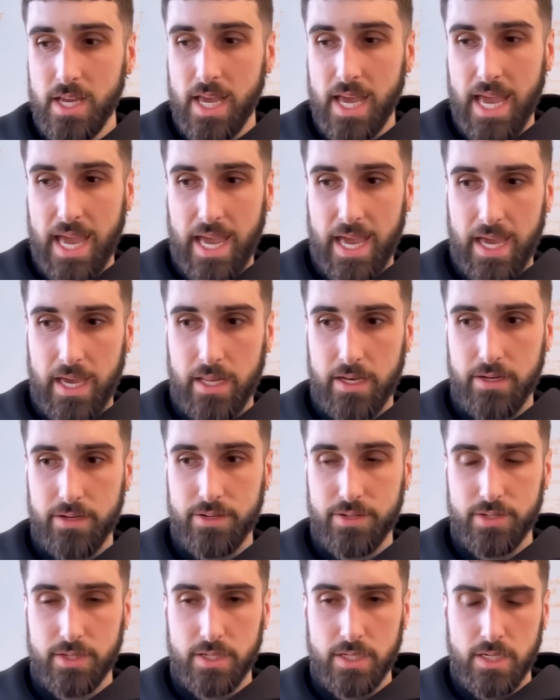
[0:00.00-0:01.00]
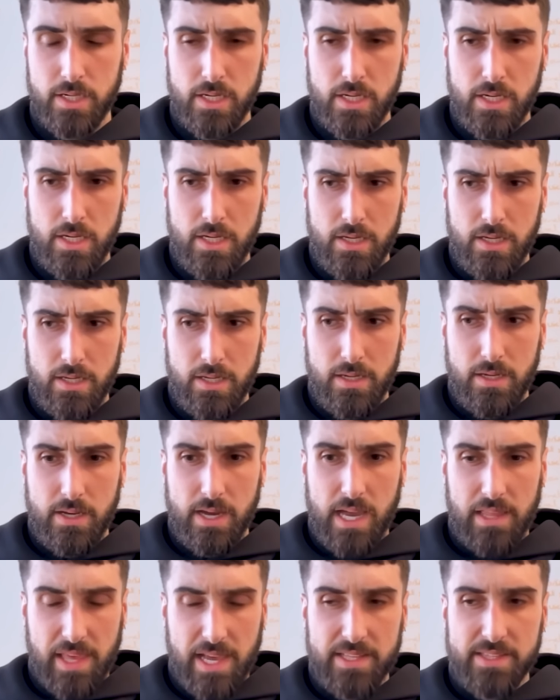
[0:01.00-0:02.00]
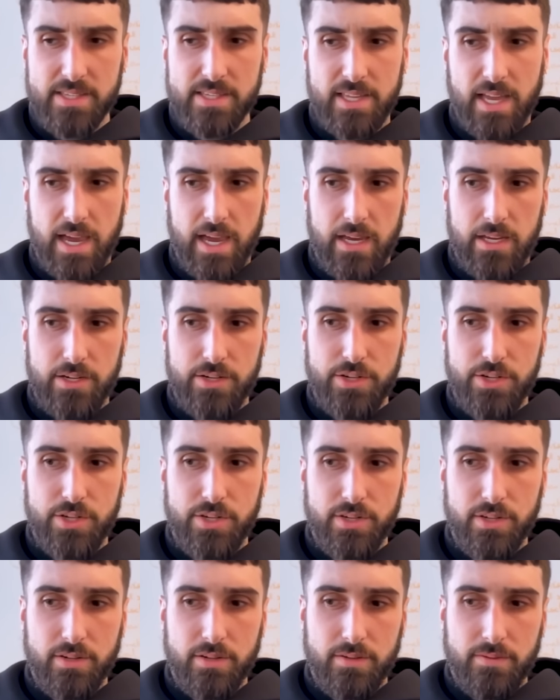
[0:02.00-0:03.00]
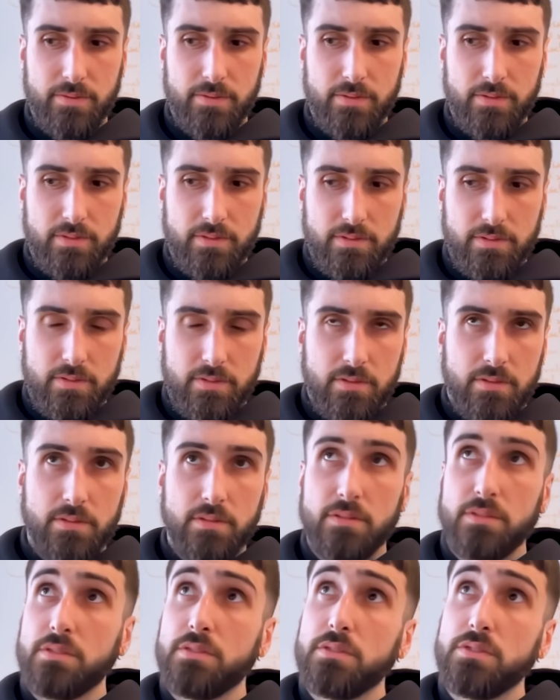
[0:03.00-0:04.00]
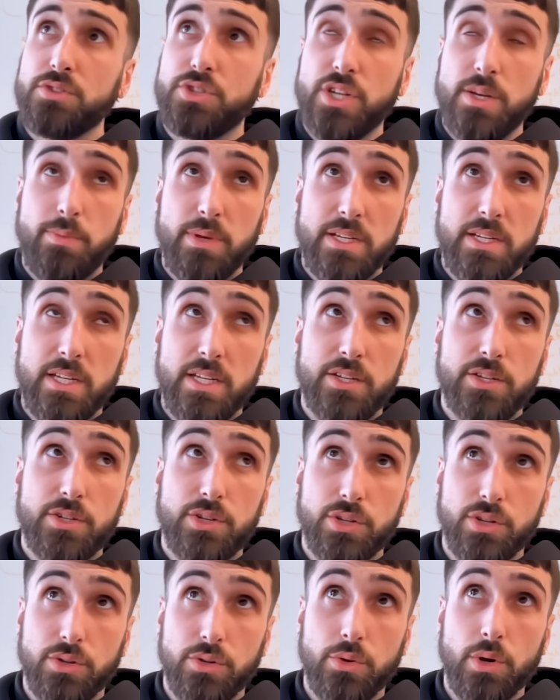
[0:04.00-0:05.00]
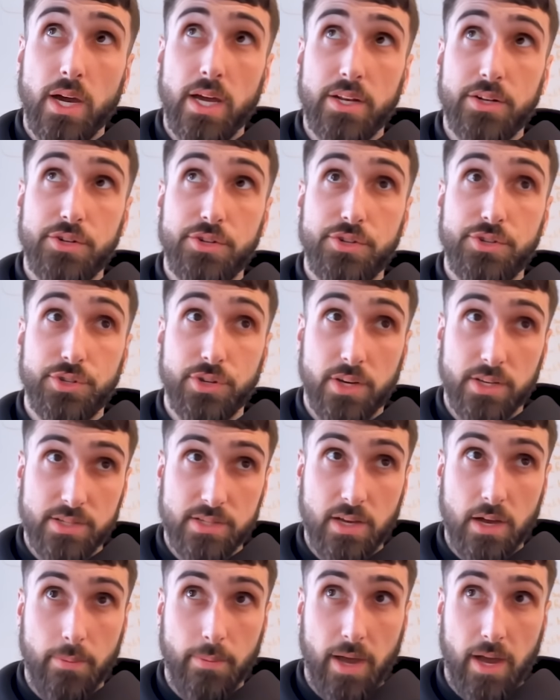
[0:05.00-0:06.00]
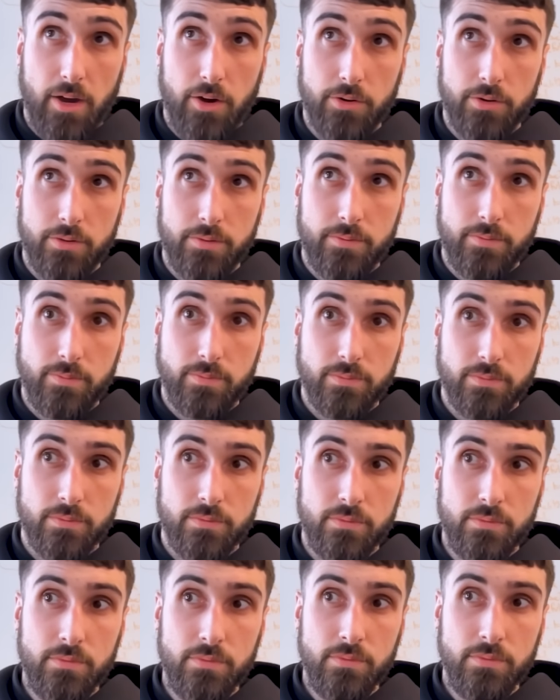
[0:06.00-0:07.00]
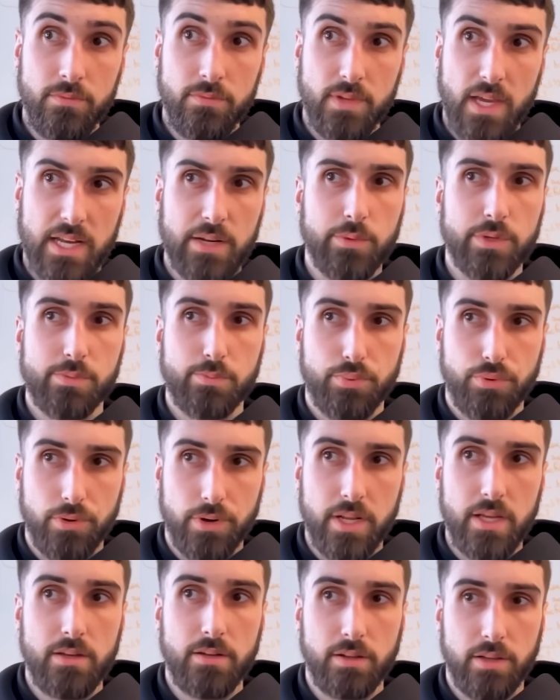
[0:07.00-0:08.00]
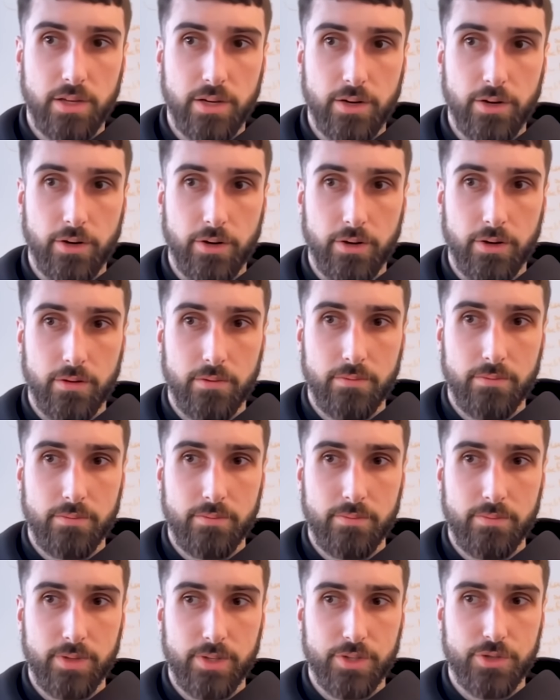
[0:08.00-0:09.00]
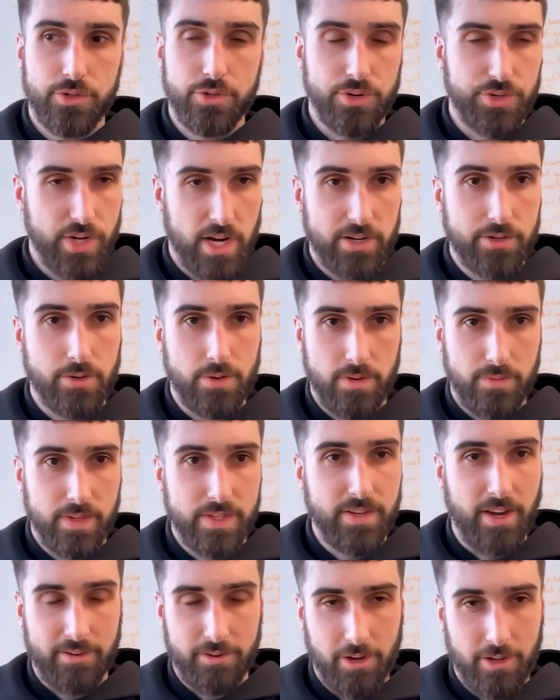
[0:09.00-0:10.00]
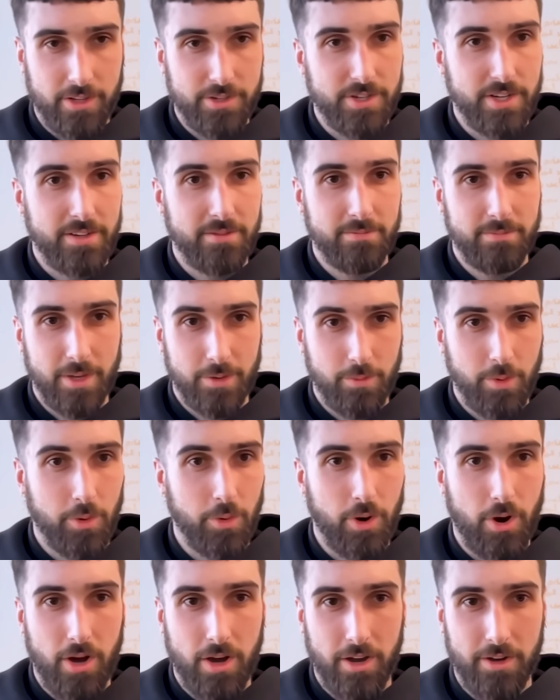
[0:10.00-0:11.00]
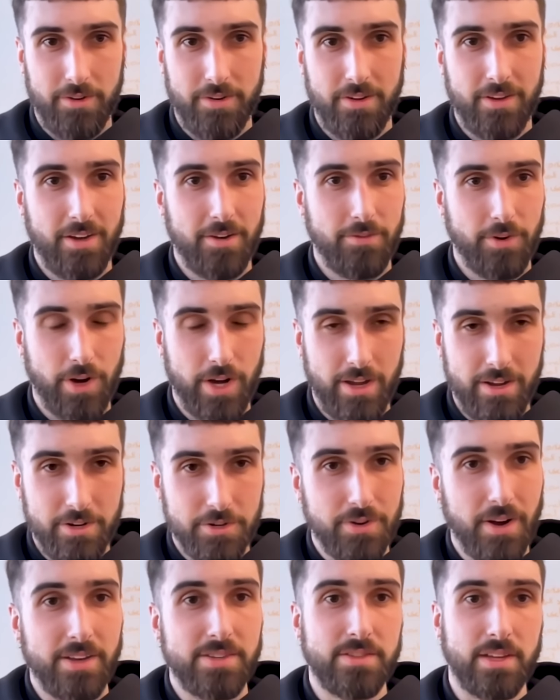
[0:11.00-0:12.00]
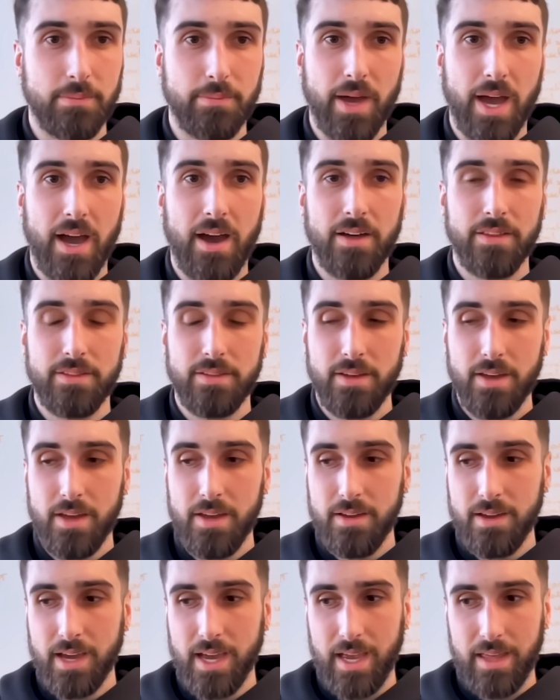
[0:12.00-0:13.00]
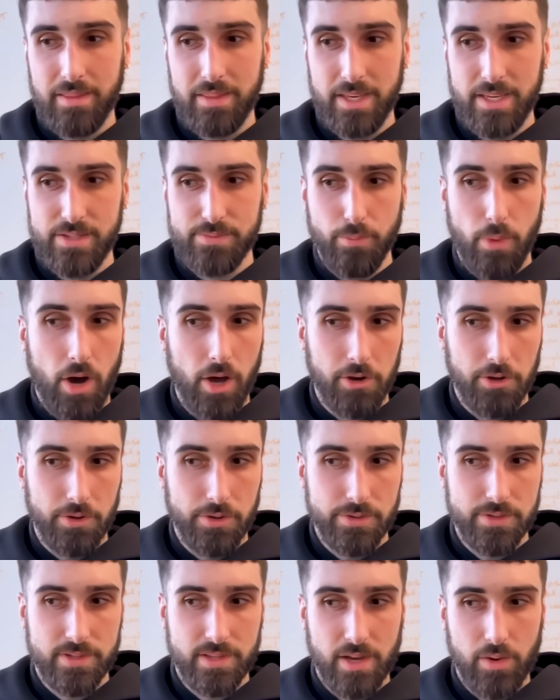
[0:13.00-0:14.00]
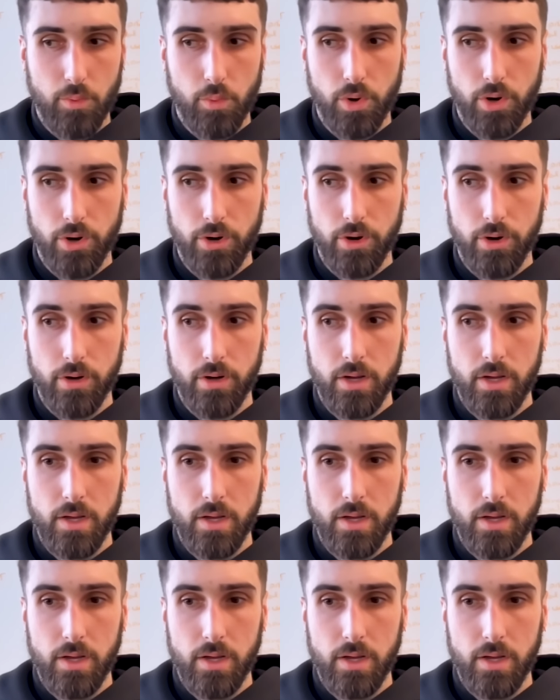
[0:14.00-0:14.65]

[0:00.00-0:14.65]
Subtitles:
And at that stage, GPT-2 had just come out, and it was pretty clear the trajectory of the technology. Like we were on a very interesting path. And these models that were